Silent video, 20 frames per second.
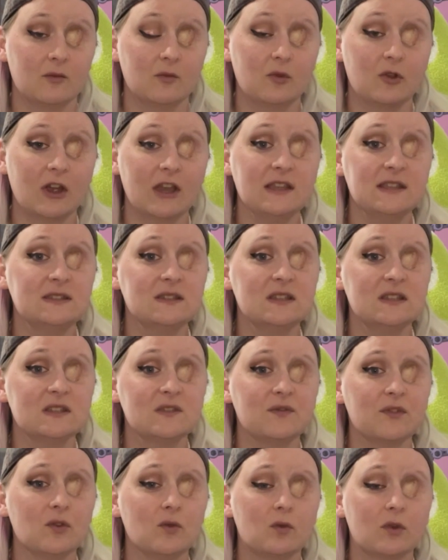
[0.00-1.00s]
Prices
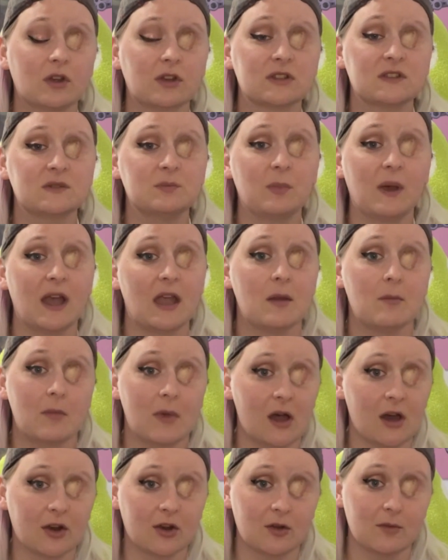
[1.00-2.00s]
for works by
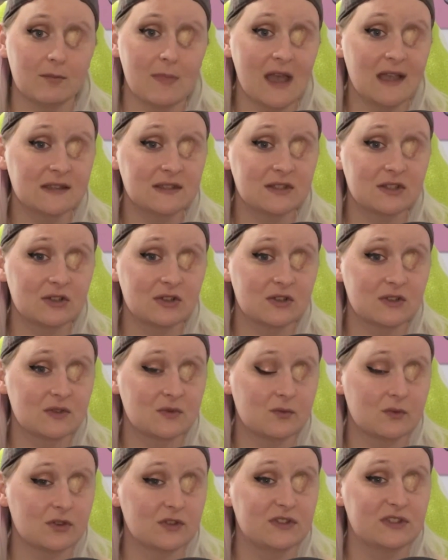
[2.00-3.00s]
modern
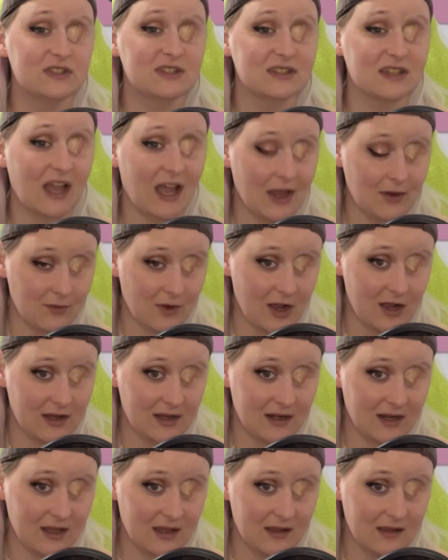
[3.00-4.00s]
masters were
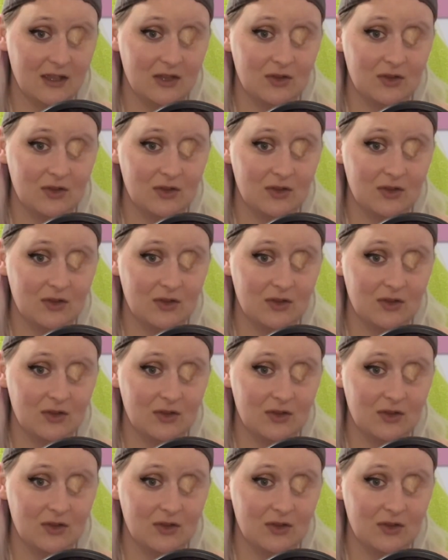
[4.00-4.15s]
skyrocketing,